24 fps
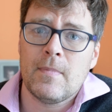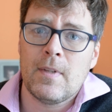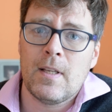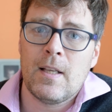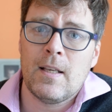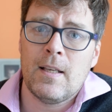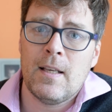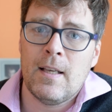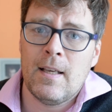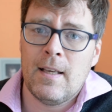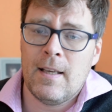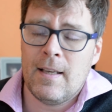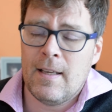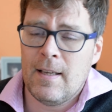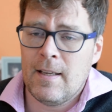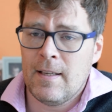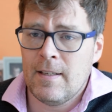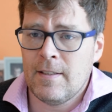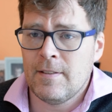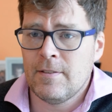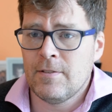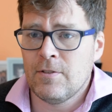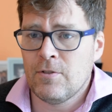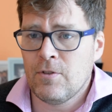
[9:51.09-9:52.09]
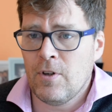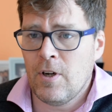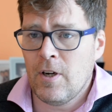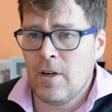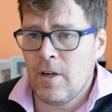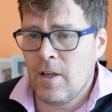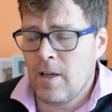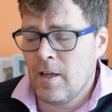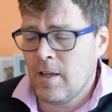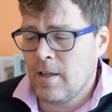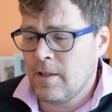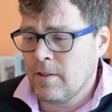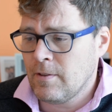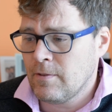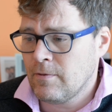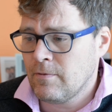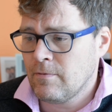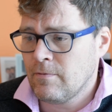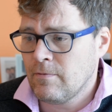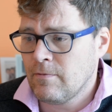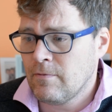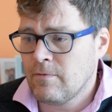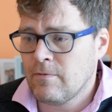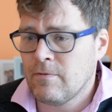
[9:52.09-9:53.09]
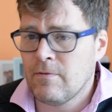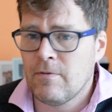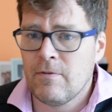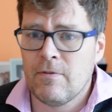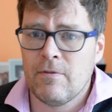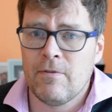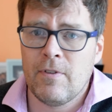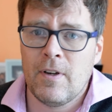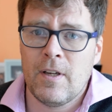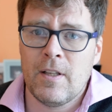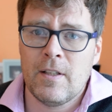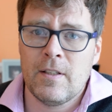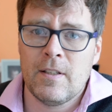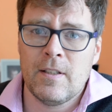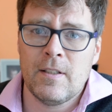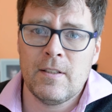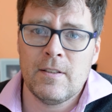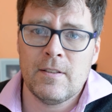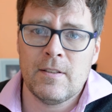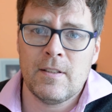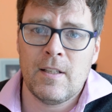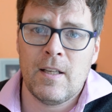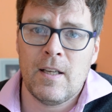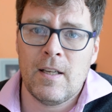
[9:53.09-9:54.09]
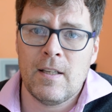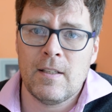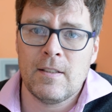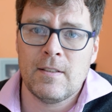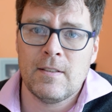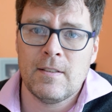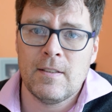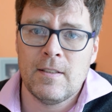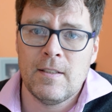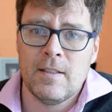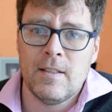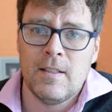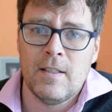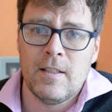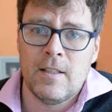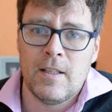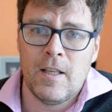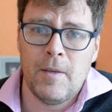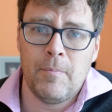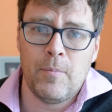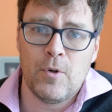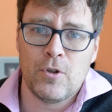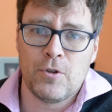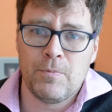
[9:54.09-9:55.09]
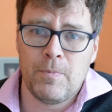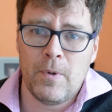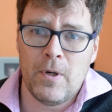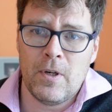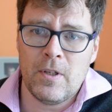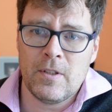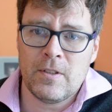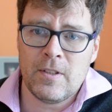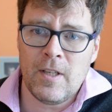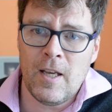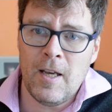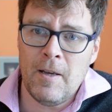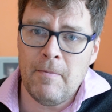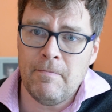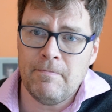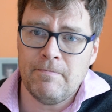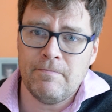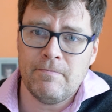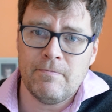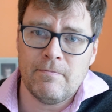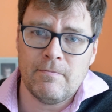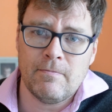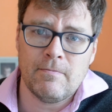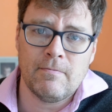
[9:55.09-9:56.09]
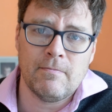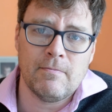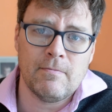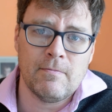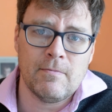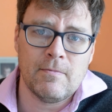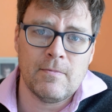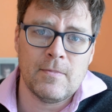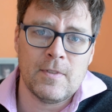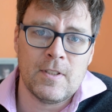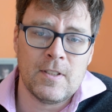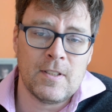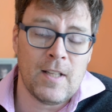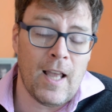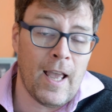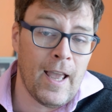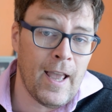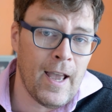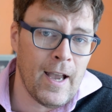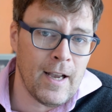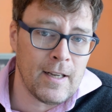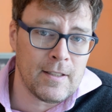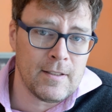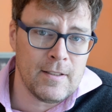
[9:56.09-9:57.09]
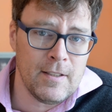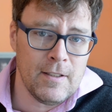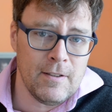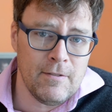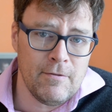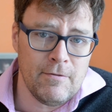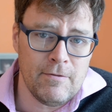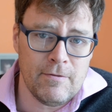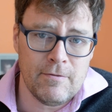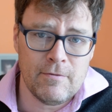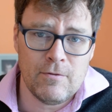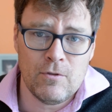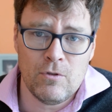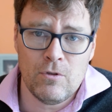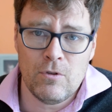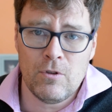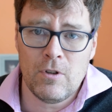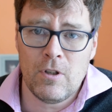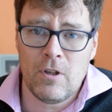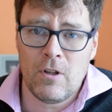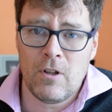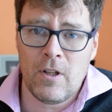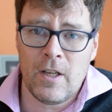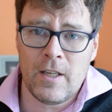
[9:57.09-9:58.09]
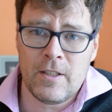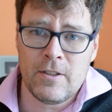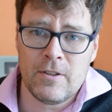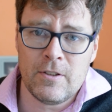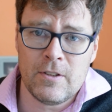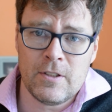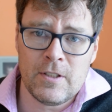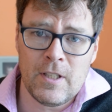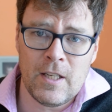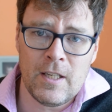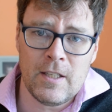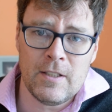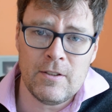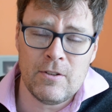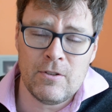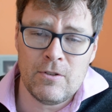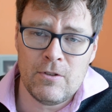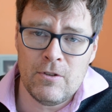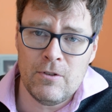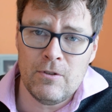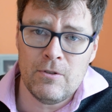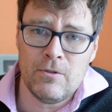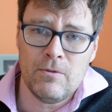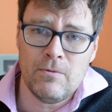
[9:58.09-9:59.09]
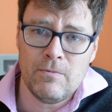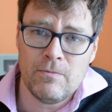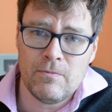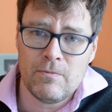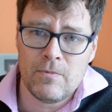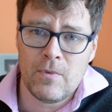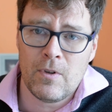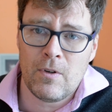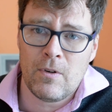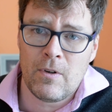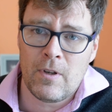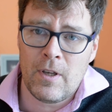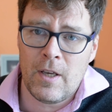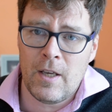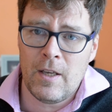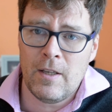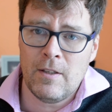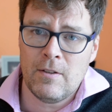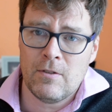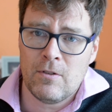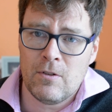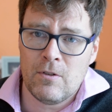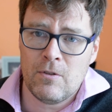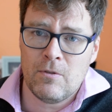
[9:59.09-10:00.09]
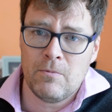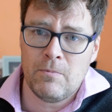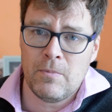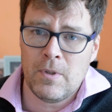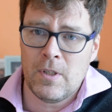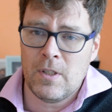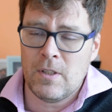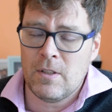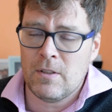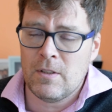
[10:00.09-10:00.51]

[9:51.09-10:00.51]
and try to find things that keep your spirits up, Stay active, do a little exercise too, okay? Don't be